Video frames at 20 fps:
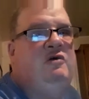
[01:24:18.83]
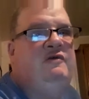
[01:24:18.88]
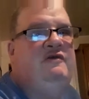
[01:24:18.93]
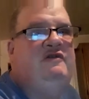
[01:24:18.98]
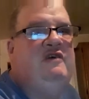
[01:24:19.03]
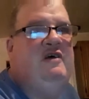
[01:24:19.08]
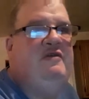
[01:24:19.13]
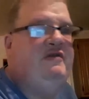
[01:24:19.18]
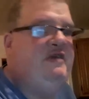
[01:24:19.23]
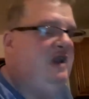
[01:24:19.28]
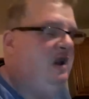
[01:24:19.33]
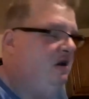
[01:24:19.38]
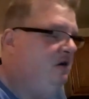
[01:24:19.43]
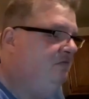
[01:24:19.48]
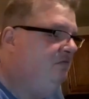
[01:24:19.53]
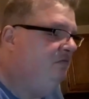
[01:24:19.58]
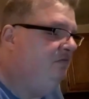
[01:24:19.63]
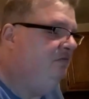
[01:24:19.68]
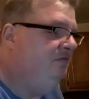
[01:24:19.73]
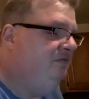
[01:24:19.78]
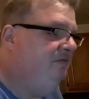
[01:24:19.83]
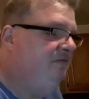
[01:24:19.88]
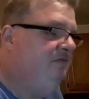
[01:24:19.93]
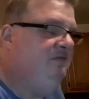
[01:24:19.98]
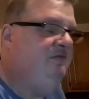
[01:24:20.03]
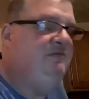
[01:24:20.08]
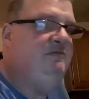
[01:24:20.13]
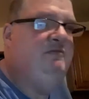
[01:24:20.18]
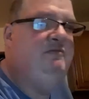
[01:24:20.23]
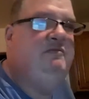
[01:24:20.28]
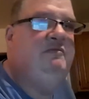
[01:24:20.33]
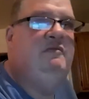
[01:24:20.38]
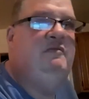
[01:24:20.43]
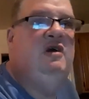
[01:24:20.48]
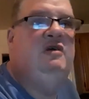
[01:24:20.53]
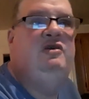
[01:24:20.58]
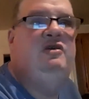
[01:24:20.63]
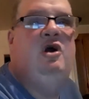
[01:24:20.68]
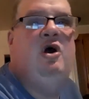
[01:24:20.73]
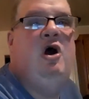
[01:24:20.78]
Cynthia.
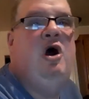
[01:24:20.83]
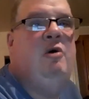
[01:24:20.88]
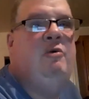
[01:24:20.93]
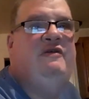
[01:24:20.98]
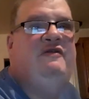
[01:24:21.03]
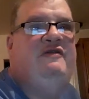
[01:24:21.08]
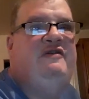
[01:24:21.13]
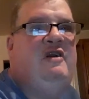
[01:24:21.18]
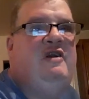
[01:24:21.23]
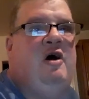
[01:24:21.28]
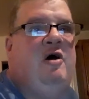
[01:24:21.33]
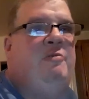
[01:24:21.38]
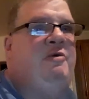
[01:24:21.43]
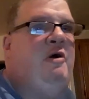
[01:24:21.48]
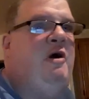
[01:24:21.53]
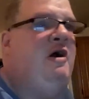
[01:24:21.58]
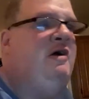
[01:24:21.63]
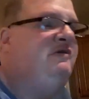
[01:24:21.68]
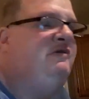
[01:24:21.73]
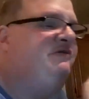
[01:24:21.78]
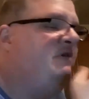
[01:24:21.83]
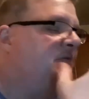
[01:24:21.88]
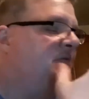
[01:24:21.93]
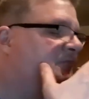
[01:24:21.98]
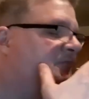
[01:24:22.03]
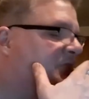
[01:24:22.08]
And you're always in our prayers.